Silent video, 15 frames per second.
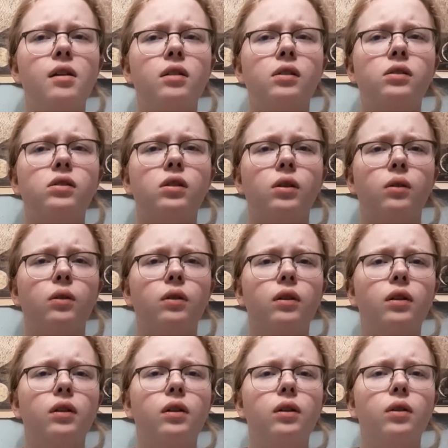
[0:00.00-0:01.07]
So
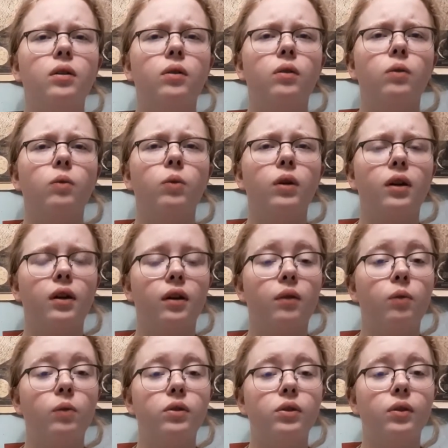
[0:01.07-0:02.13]
we're good.
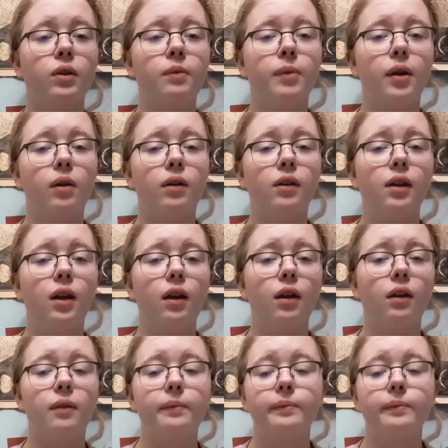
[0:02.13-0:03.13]
We're doing better. Yay!